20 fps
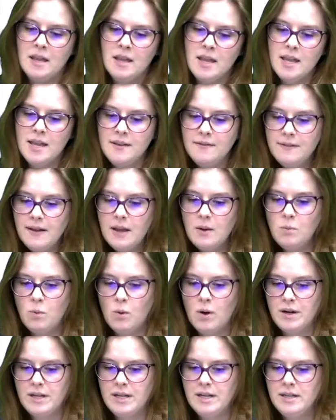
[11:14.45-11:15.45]
If I
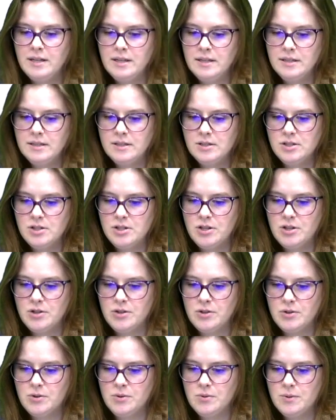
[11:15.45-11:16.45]
wanted
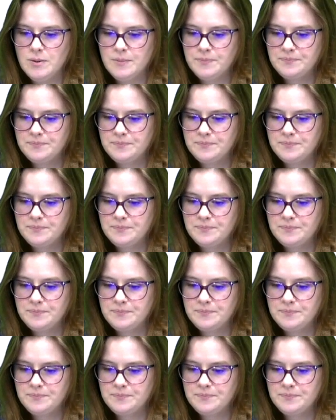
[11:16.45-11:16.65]
to